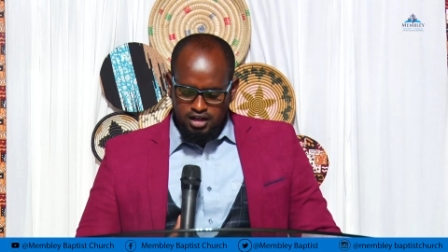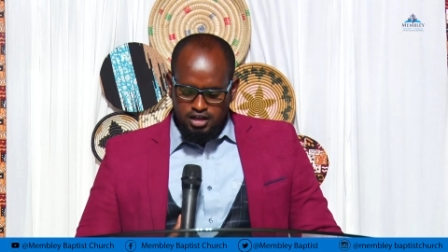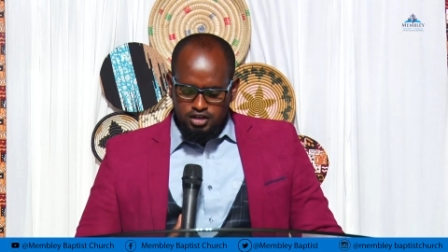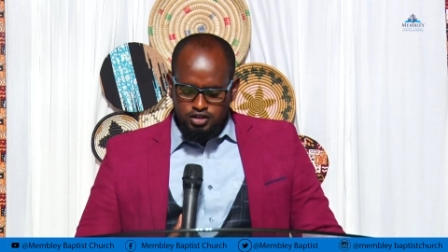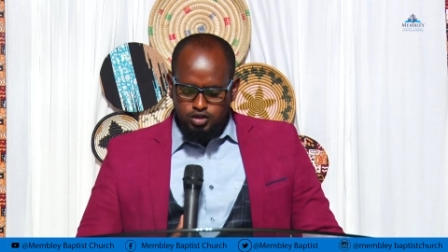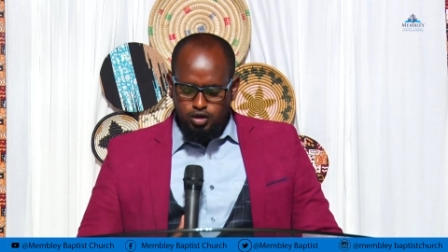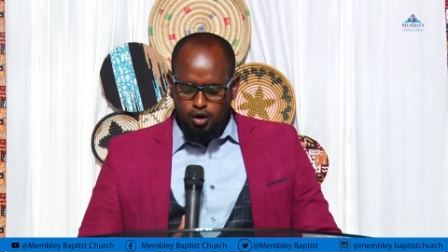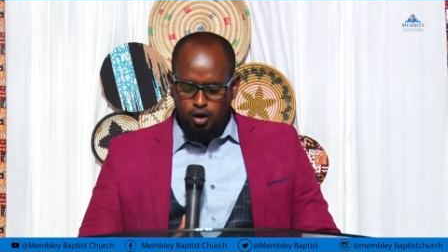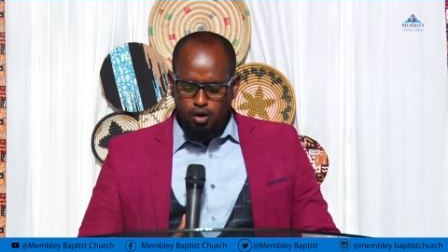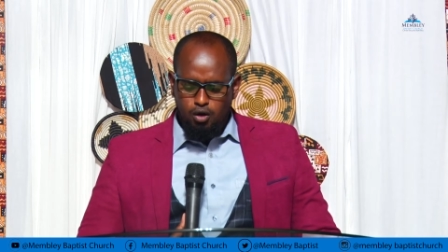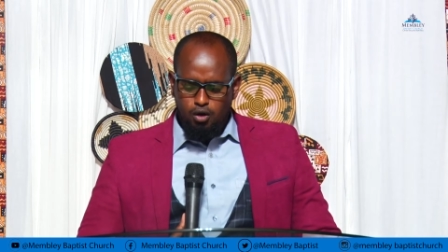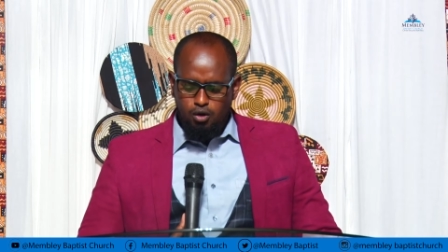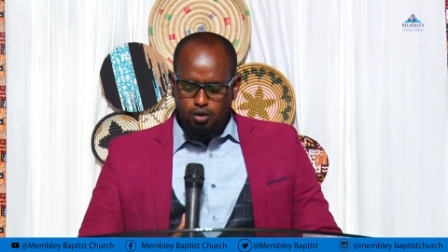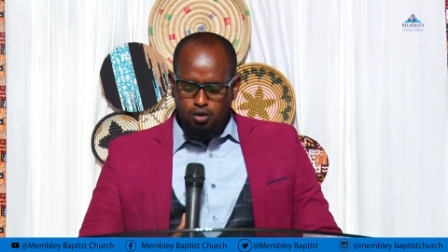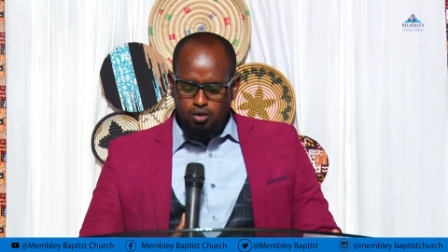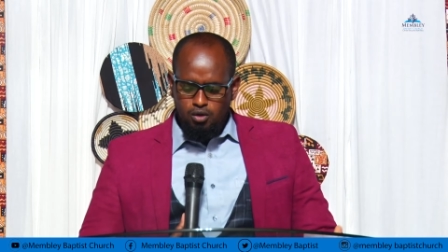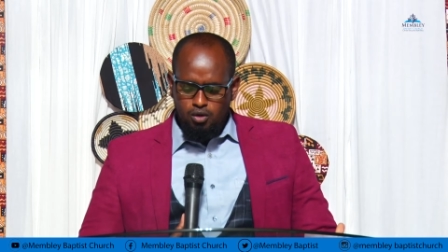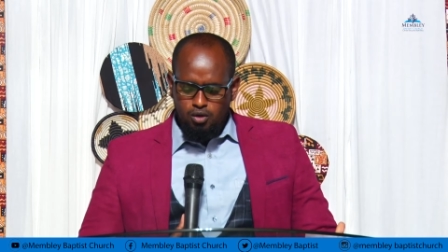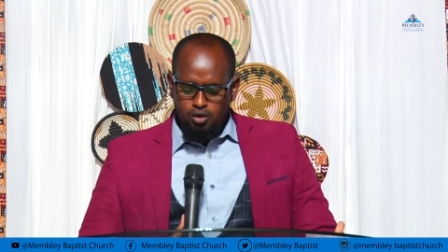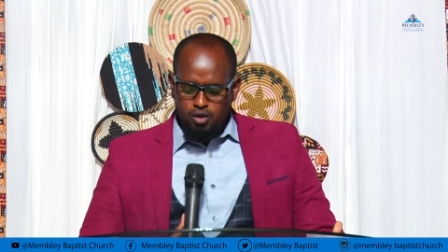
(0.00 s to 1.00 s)
So
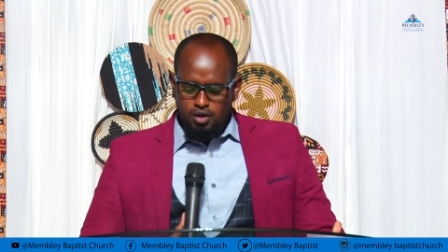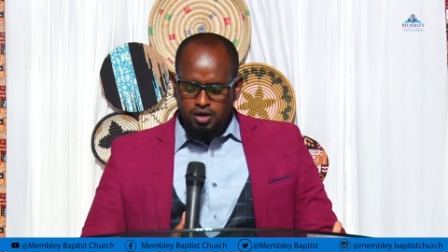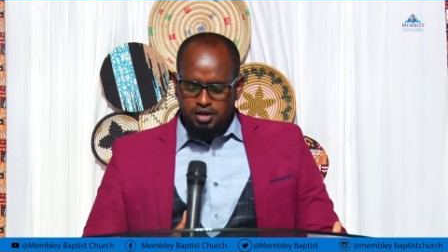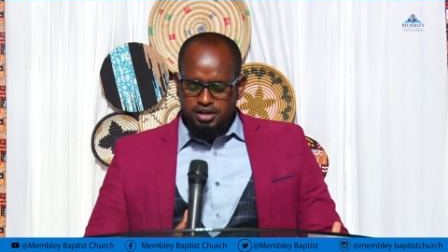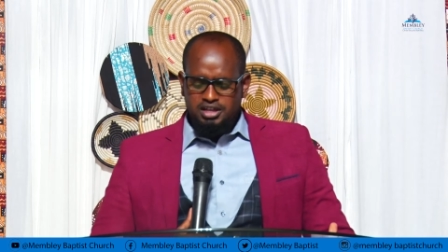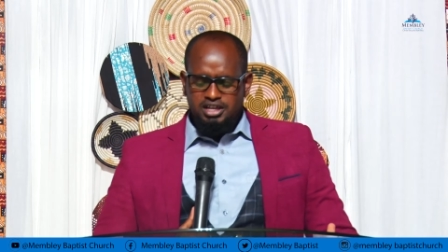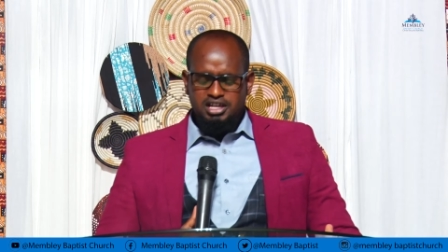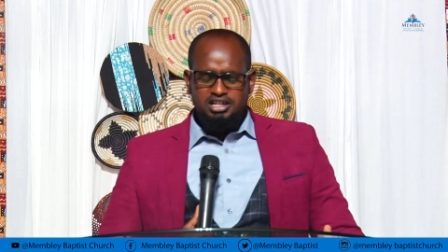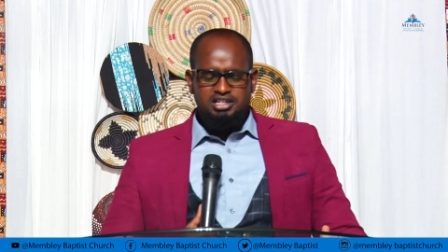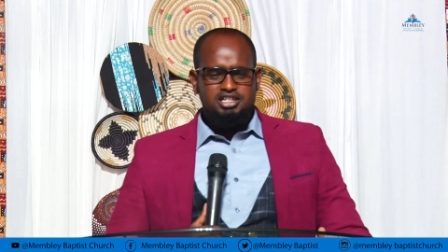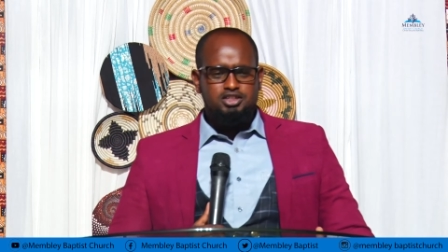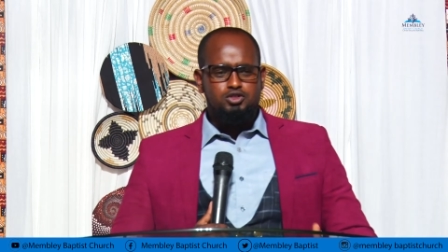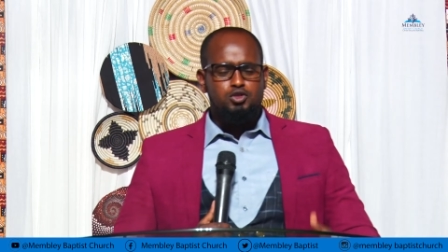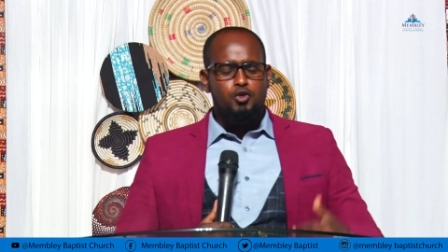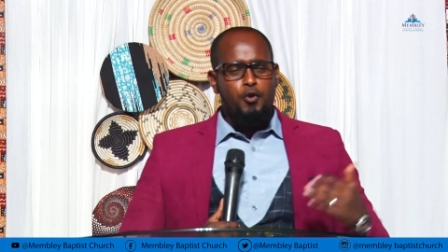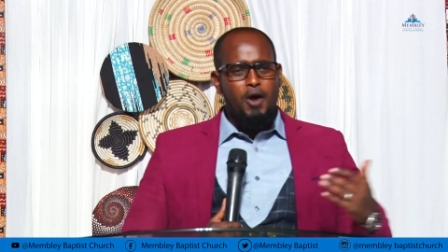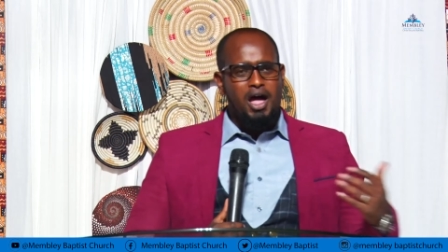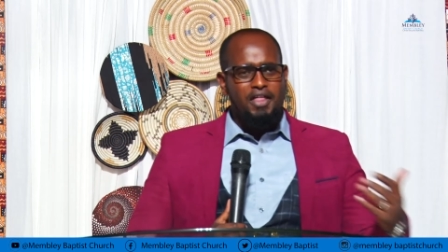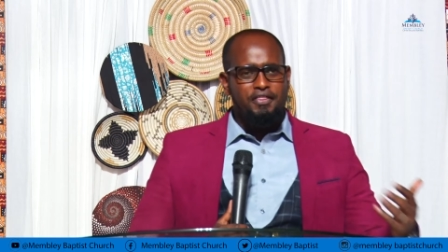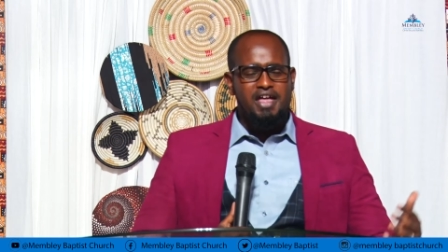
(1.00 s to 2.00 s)
it is to
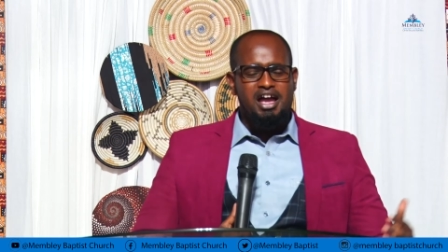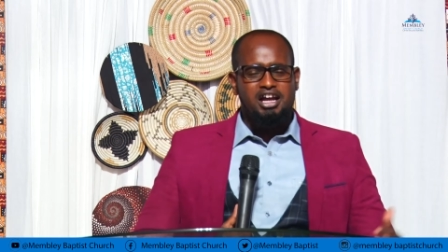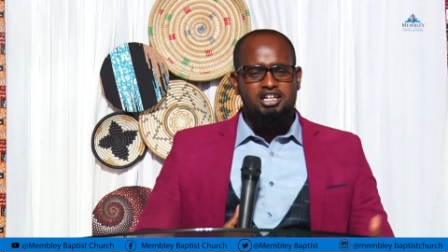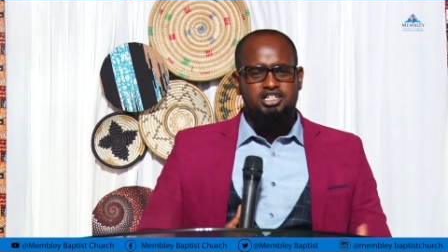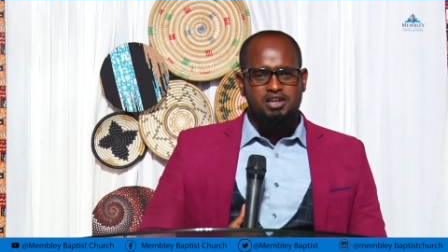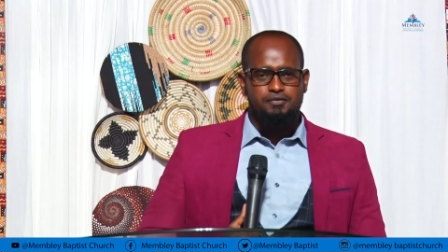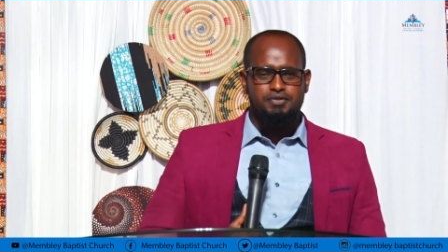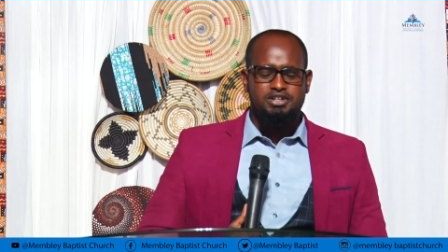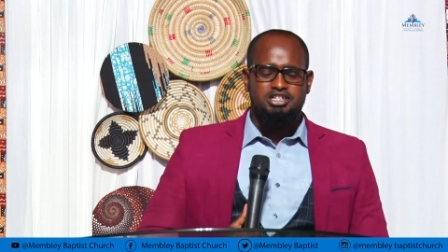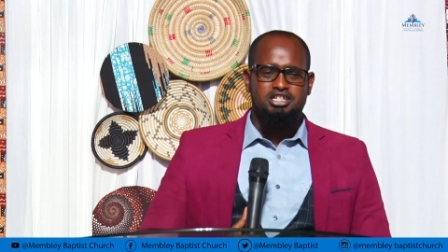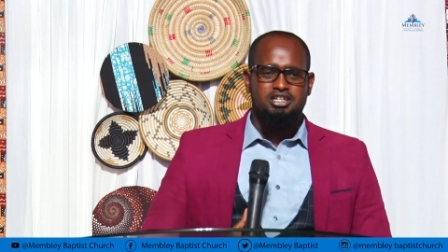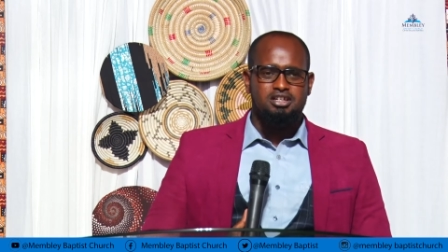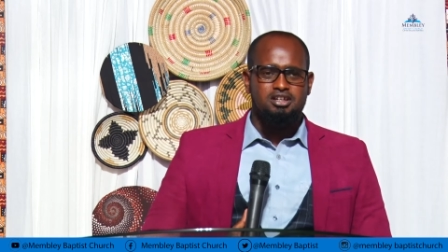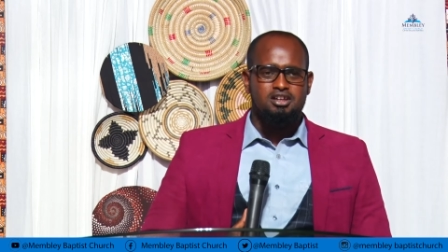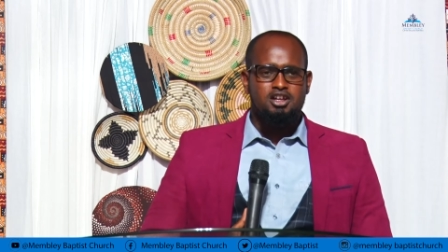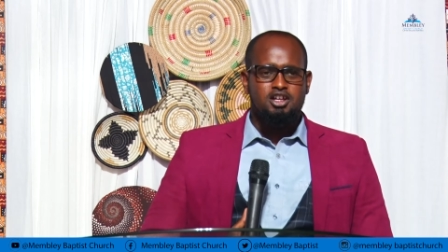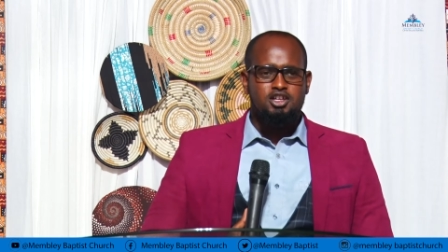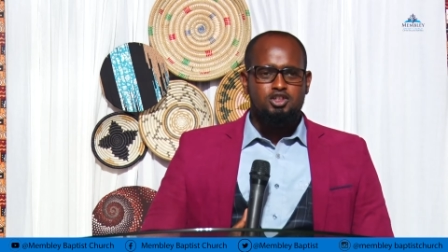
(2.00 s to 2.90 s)
thwart the activity.